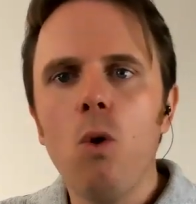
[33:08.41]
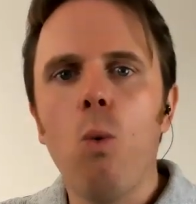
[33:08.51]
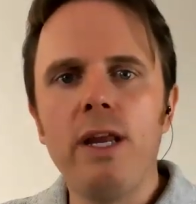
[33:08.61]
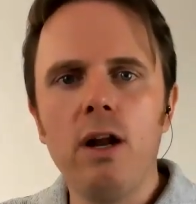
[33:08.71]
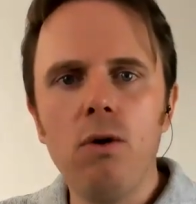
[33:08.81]

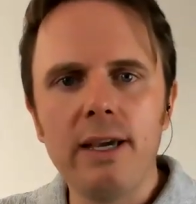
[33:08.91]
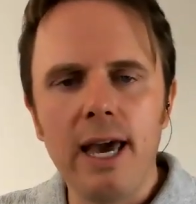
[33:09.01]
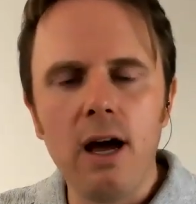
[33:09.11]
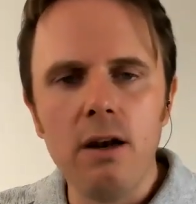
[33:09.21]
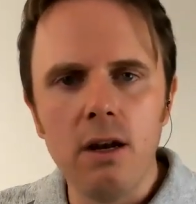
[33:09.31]
We don't
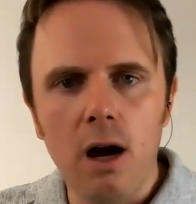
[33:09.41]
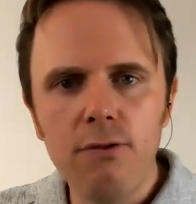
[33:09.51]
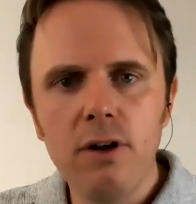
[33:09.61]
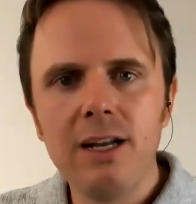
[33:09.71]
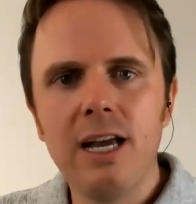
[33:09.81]
get
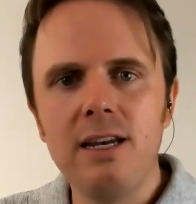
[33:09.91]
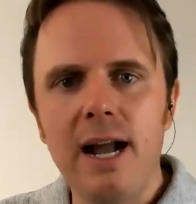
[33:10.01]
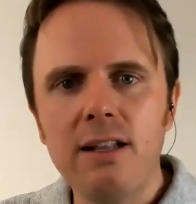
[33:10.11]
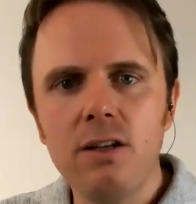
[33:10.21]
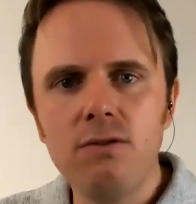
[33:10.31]
enough
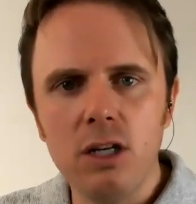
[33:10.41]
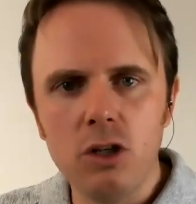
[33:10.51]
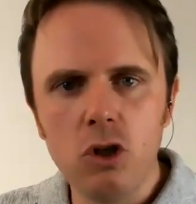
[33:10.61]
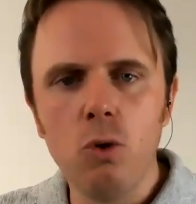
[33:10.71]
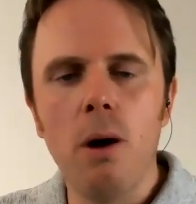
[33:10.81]
connective
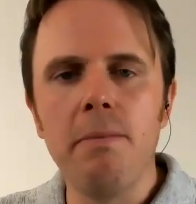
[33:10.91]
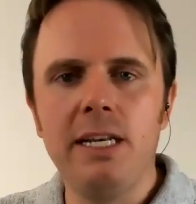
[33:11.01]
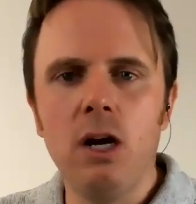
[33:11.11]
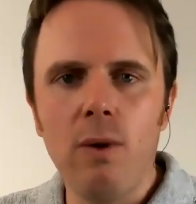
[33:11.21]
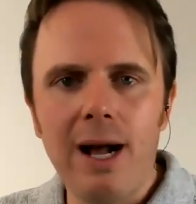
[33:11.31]
tissue
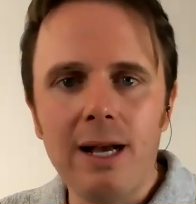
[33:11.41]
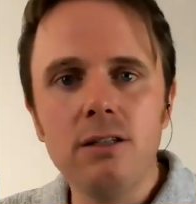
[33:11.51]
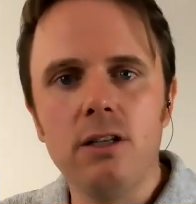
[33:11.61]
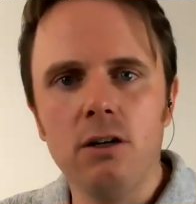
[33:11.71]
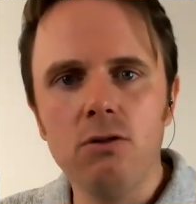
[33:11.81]
amino
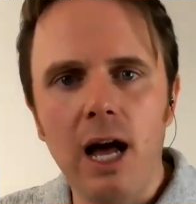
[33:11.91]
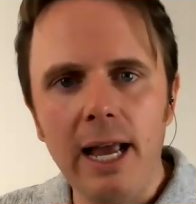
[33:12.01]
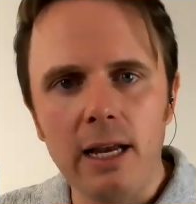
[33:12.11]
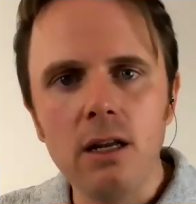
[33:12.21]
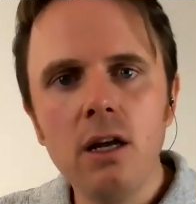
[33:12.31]
acids in our diet.